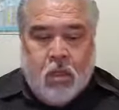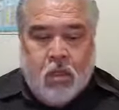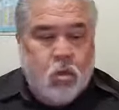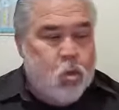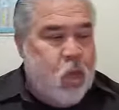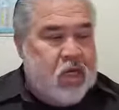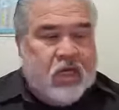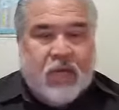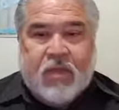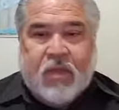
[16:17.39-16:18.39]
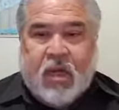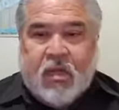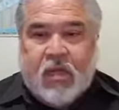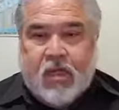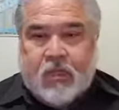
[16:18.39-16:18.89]
to 27
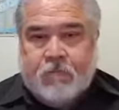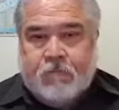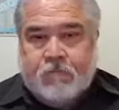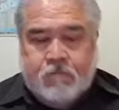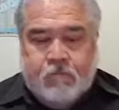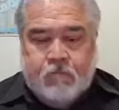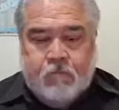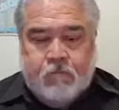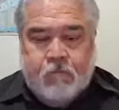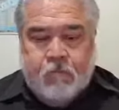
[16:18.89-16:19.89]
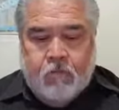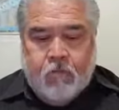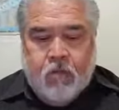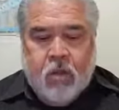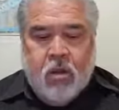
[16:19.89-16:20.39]
tells us
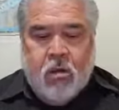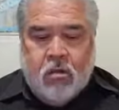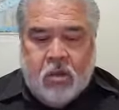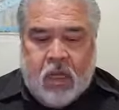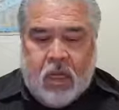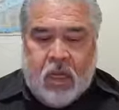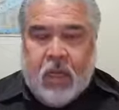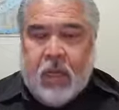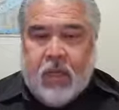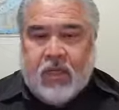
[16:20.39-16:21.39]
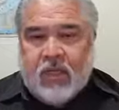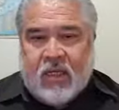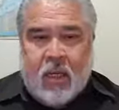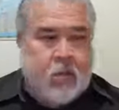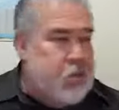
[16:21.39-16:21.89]
you know, uh, uh,
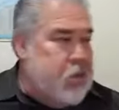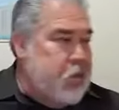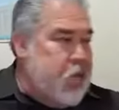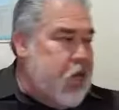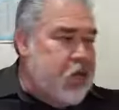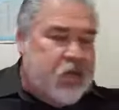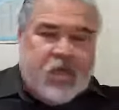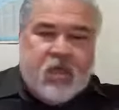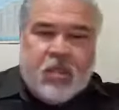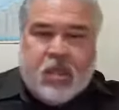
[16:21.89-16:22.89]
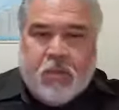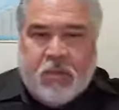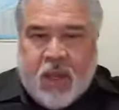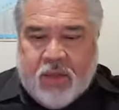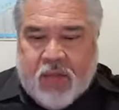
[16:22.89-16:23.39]
some some kind of teaching, something
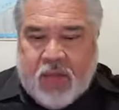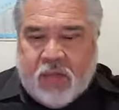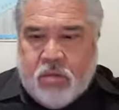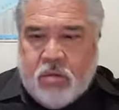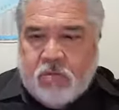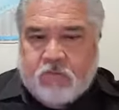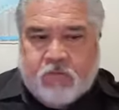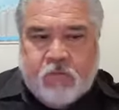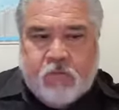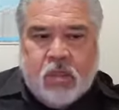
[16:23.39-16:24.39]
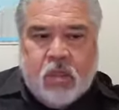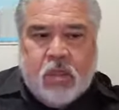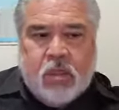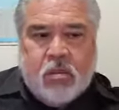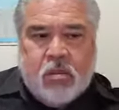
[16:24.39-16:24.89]
like that too.
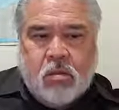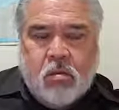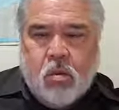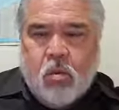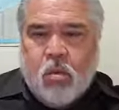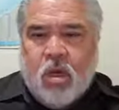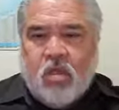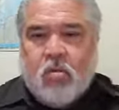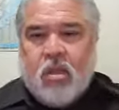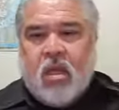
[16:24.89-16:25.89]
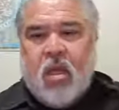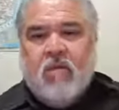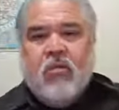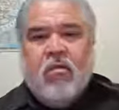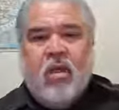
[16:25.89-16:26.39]
So so we need to be
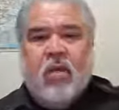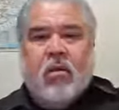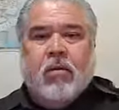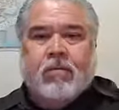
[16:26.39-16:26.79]
careful right here.